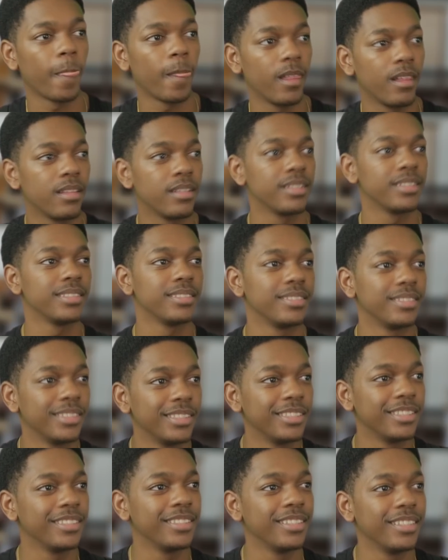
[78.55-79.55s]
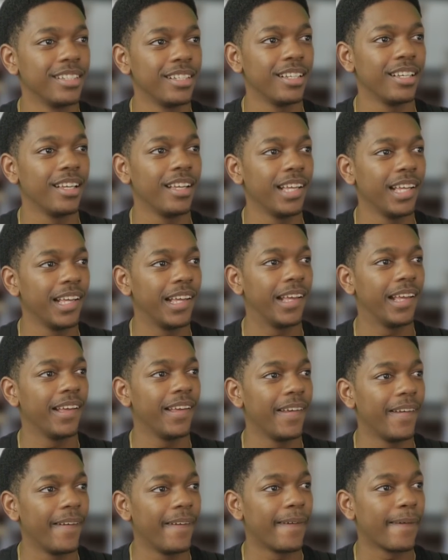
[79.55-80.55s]
if I say your name wrong, please
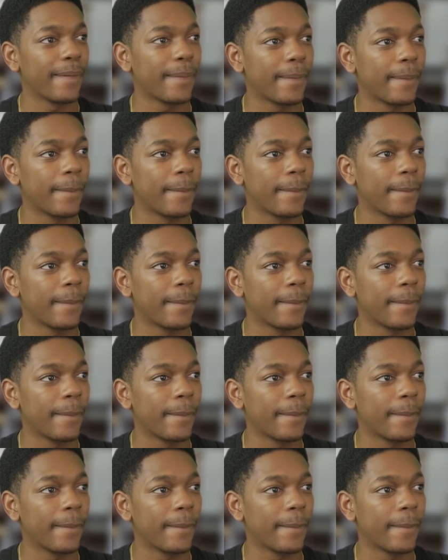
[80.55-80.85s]
correct me.